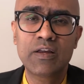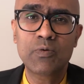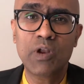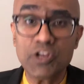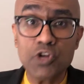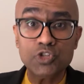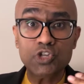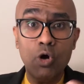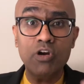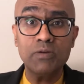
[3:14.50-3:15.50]
Well, you
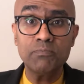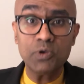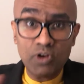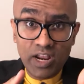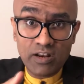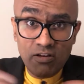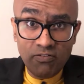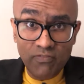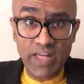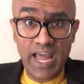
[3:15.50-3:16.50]
show a computer
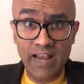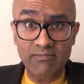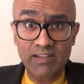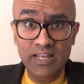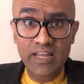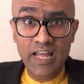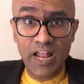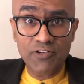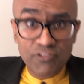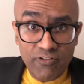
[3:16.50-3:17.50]
enough of that
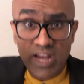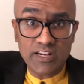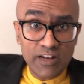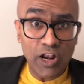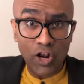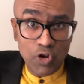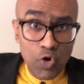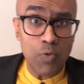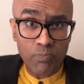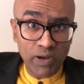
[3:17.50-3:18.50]
and train it in a
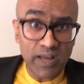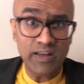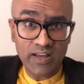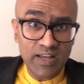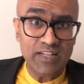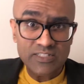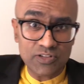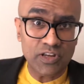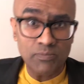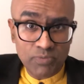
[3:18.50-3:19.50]
loop so
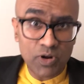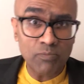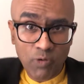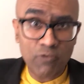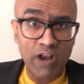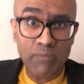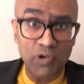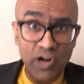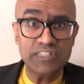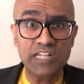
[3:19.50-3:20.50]
the computer program
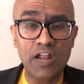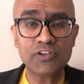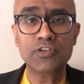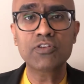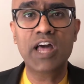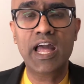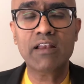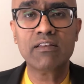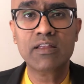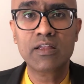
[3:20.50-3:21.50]
learns how to do
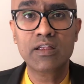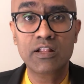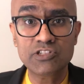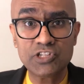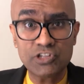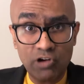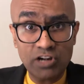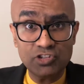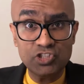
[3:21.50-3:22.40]
that, it'll start